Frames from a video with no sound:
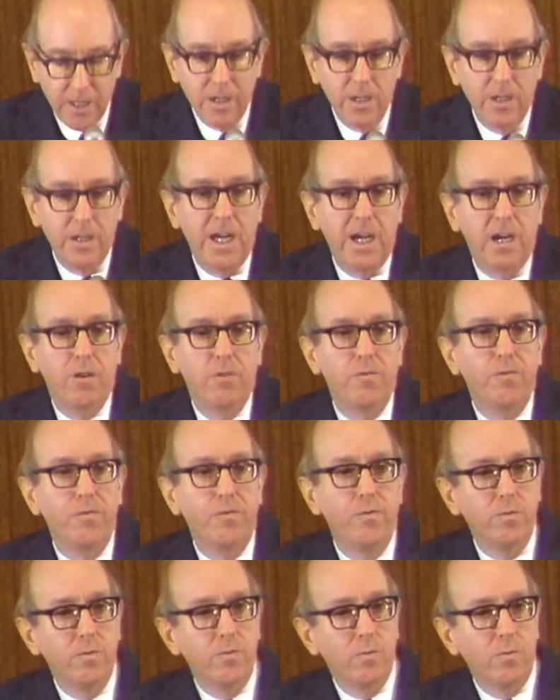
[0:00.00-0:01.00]
Now,
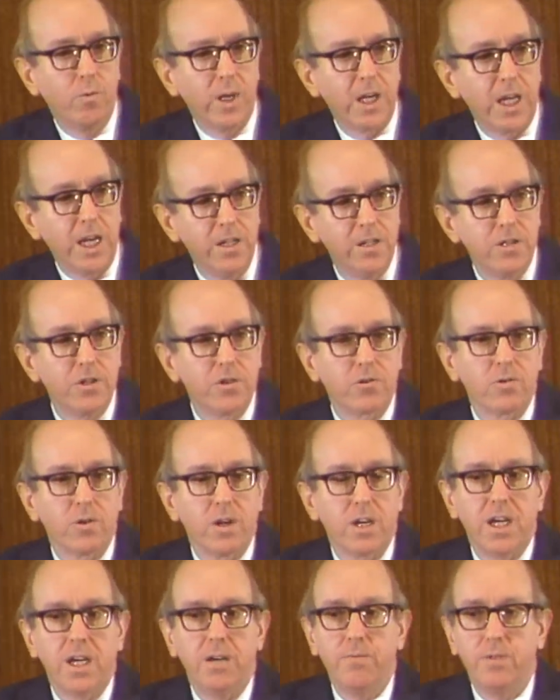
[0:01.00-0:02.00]
what I
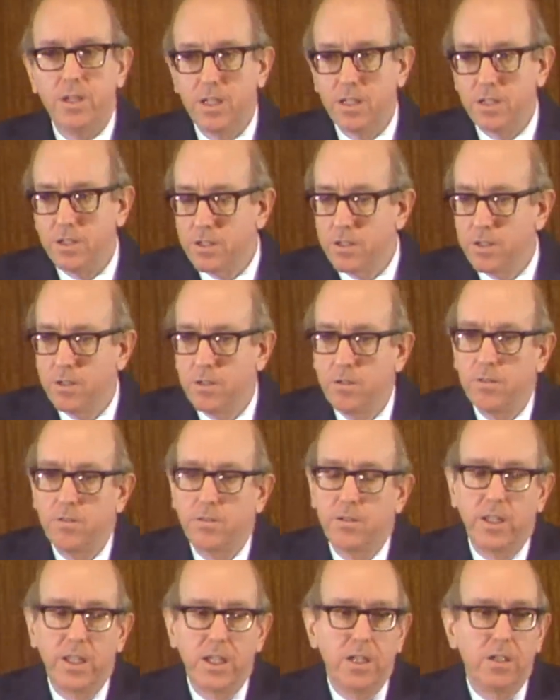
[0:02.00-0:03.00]
described as
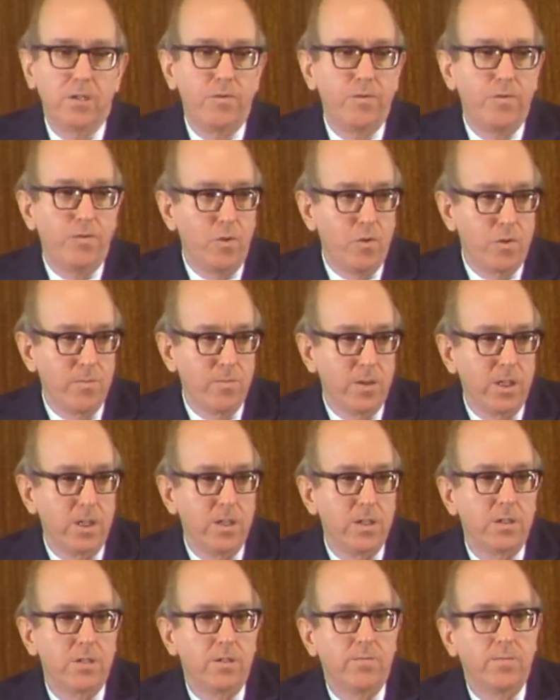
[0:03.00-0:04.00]
legal
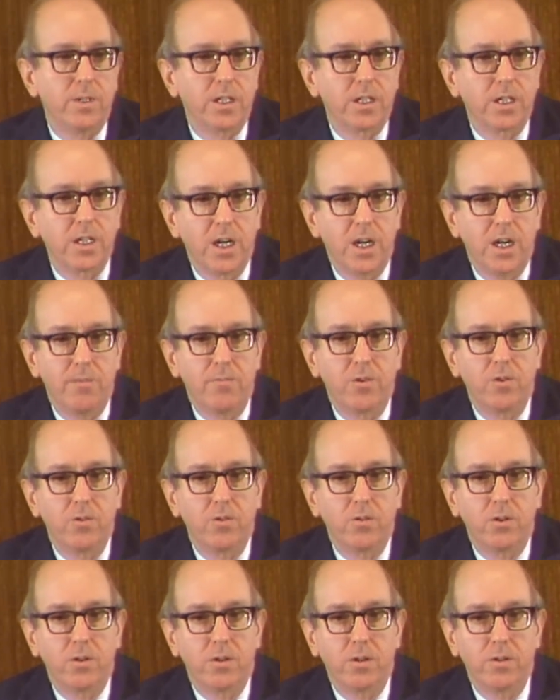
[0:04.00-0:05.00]
formalism in the common
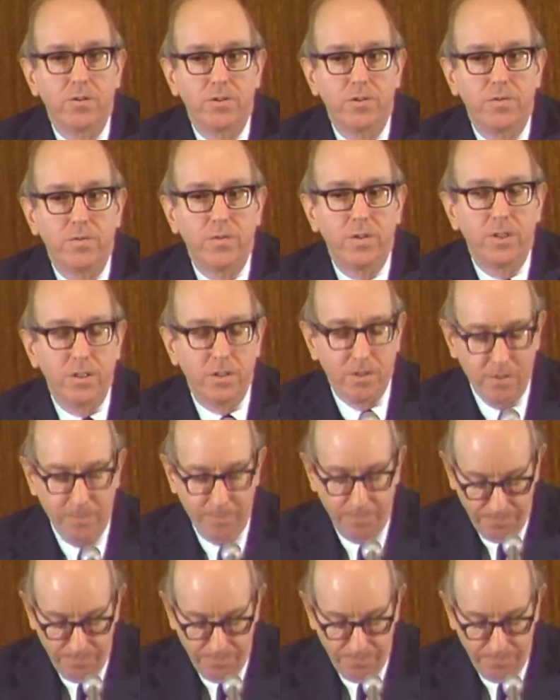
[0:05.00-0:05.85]
law sphere